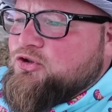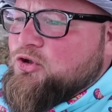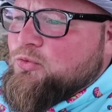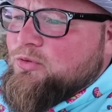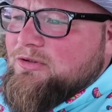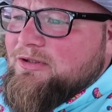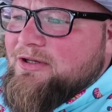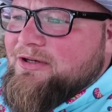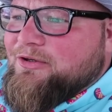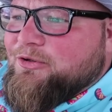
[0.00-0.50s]

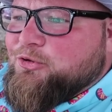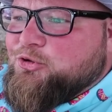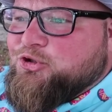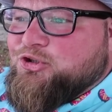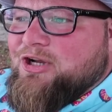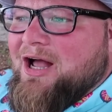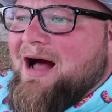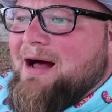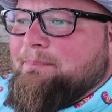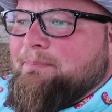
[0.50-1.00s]
do a little
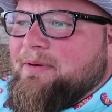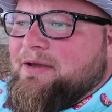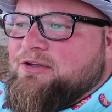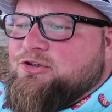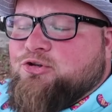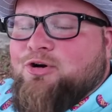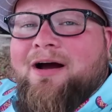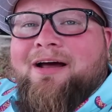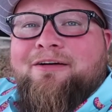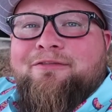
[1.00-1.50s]
shopping,
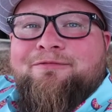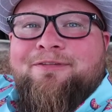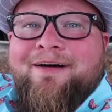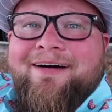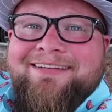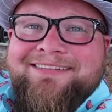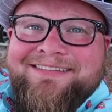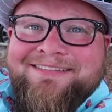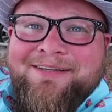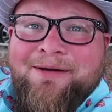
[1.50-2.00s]
try to
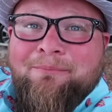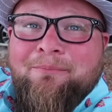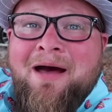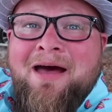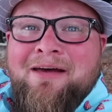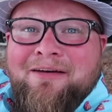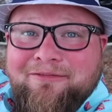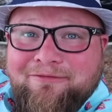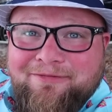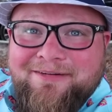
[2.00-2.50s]
find some
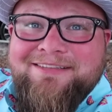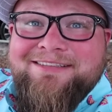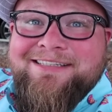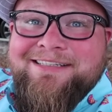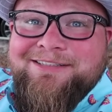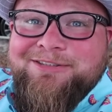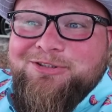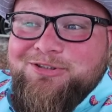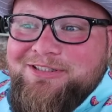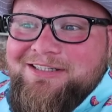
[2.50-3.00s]

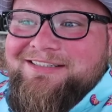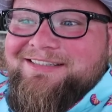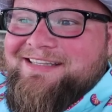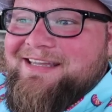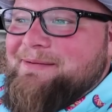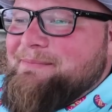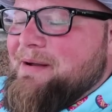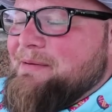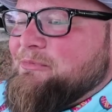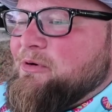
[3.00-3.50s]
vintage
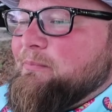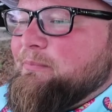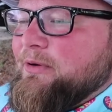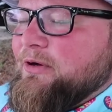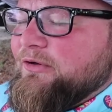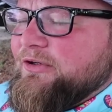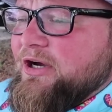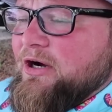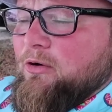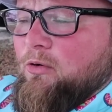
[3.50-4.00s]
Disney
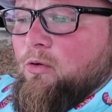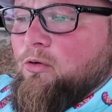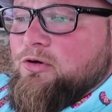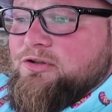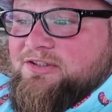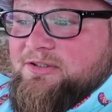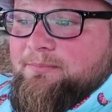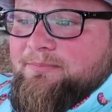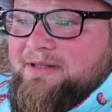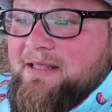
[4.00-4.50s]
memorabilia or
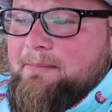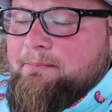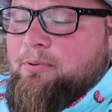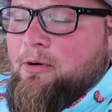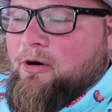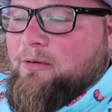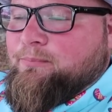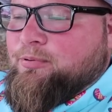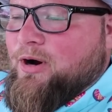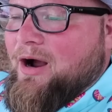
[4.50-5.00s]
some theme
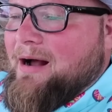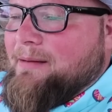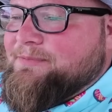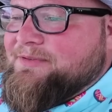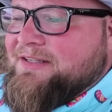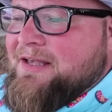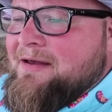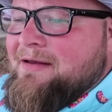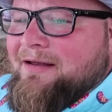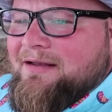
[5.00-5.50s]
park
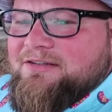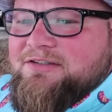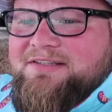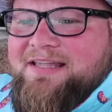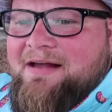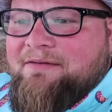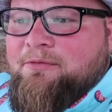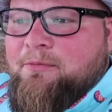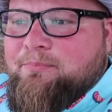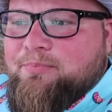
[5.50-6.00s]
props, and just
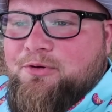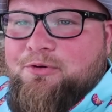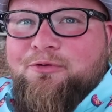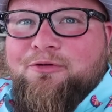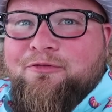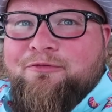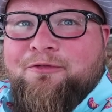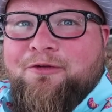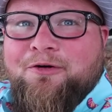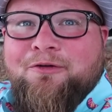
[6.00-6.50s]
have a
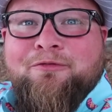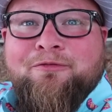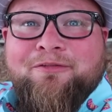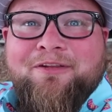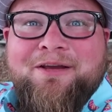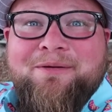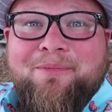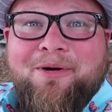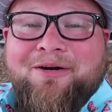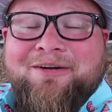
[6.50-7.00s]
beautiful
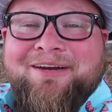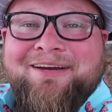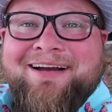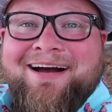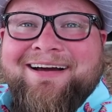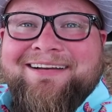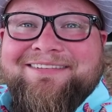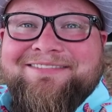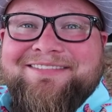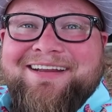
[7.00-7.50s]
flea market
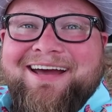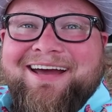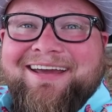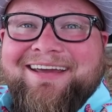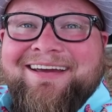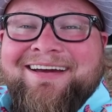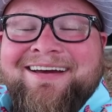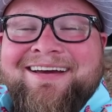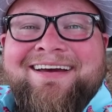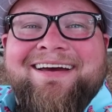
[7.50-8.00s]
kind of
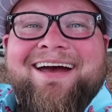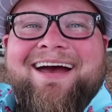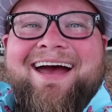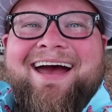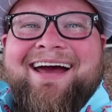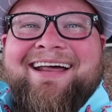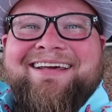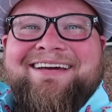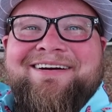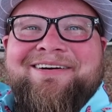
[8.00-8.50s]
day.
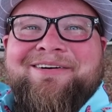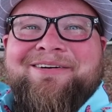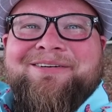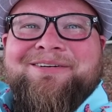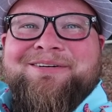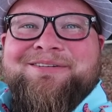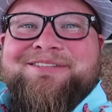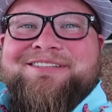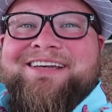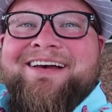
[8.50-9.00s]

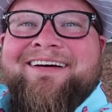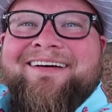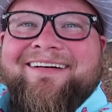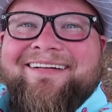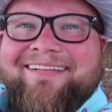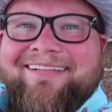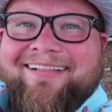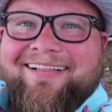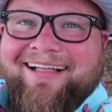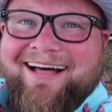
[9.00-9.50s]
Anywho's,
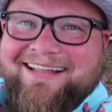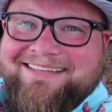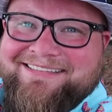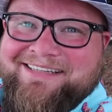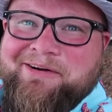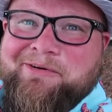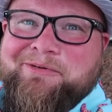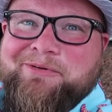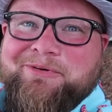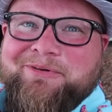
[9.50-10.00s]
let's
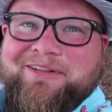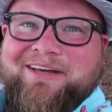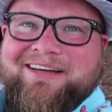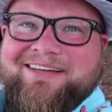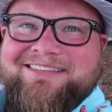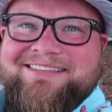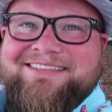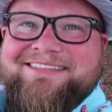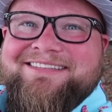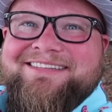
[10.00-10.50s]
go do
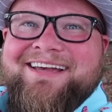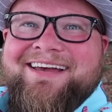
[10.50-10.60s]
this.